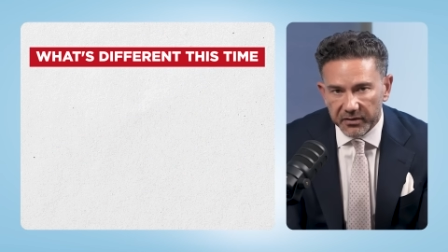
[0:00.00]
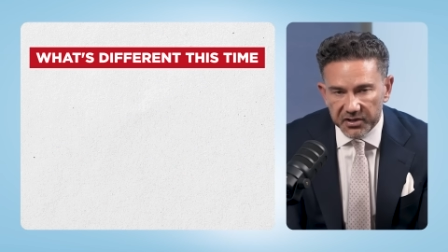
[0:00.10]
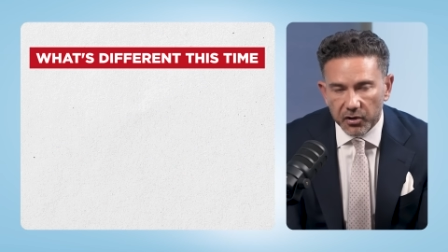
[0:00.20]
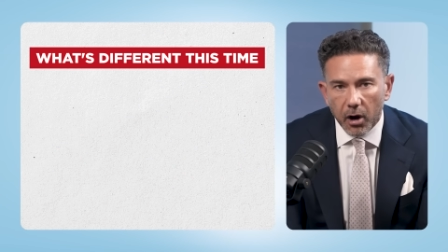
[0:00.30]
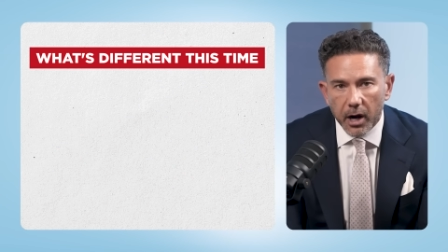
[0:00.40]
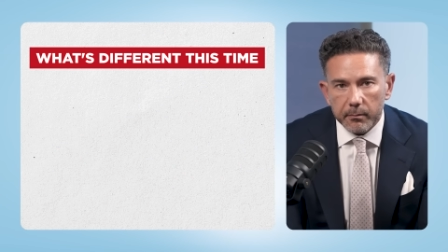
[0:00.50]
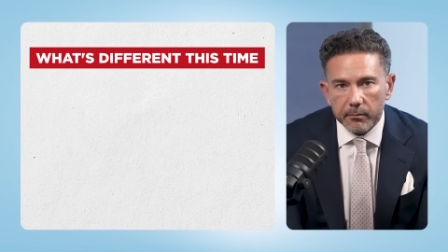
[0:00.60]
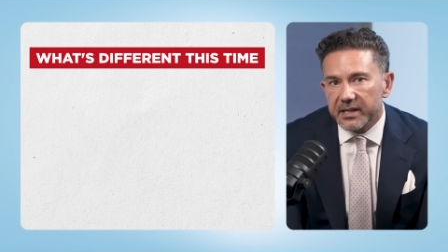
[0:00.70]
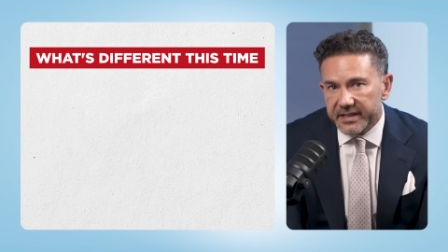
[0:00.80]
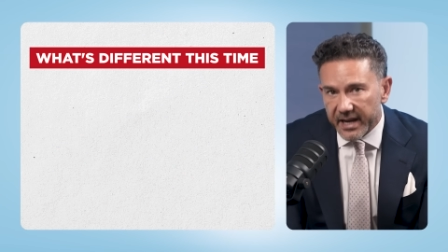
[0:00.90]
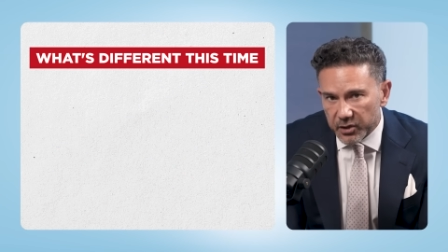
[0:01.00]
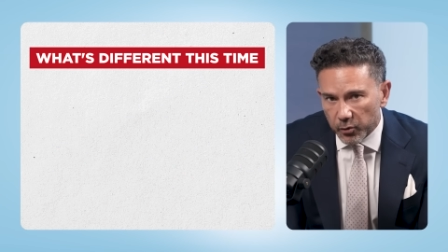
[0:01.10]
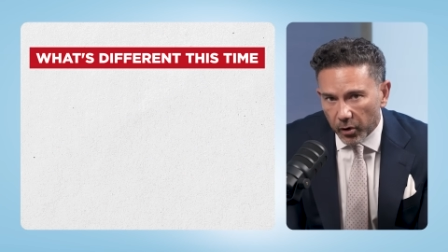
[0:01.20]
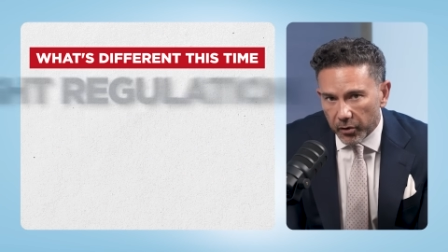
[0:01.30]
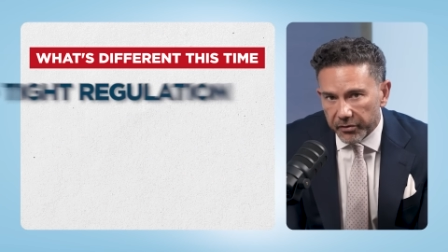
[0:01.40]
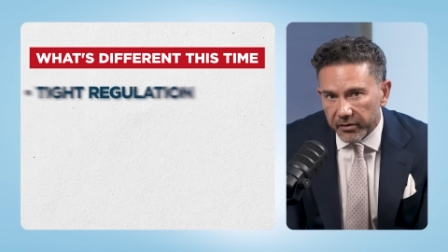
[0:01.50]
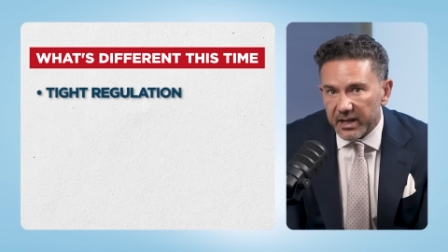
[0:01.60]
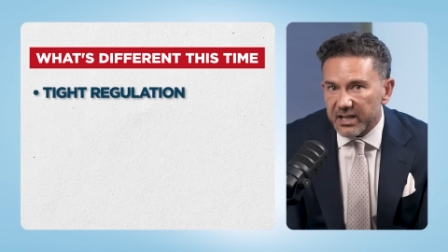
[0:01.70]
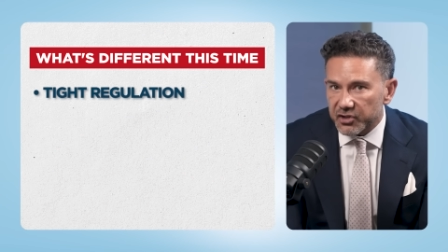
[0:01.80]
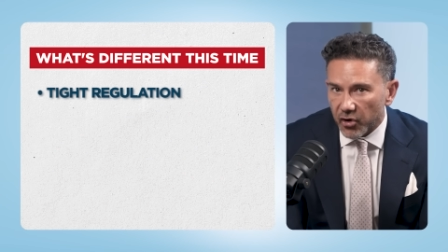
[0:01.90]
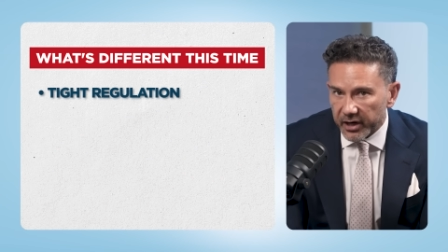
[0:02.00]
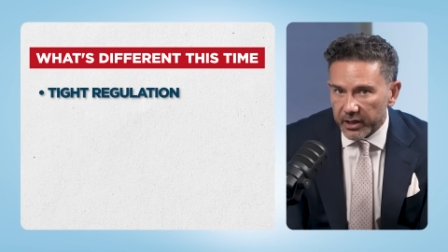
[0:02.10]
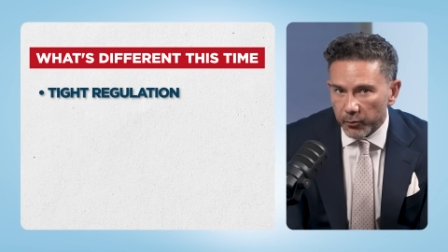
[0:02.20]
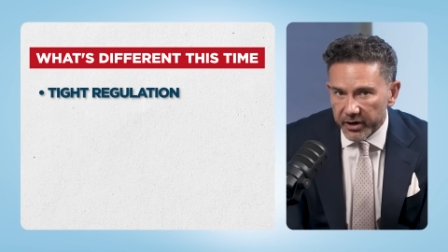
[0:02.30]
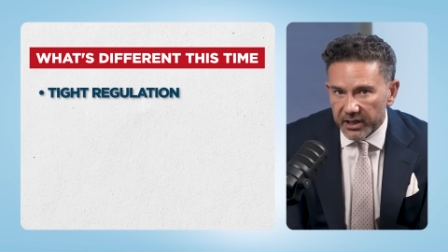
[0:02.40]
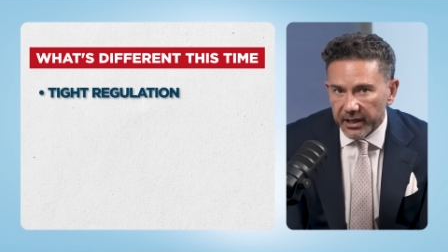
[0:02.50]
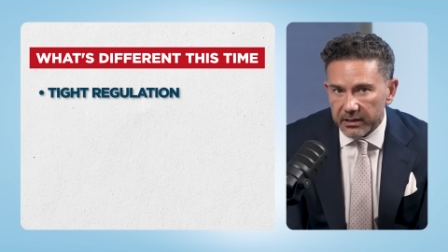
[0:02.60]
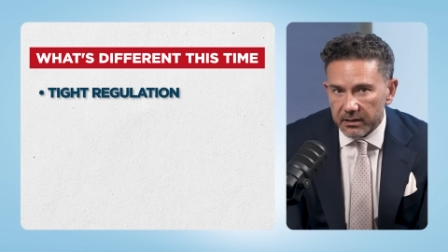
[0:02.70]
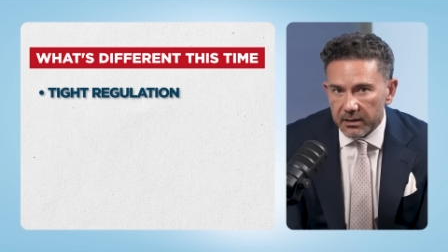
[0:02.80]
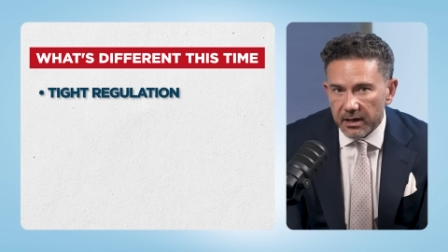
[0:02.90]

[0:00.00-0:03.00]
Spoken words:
this time. Debt growth is tightly regulated.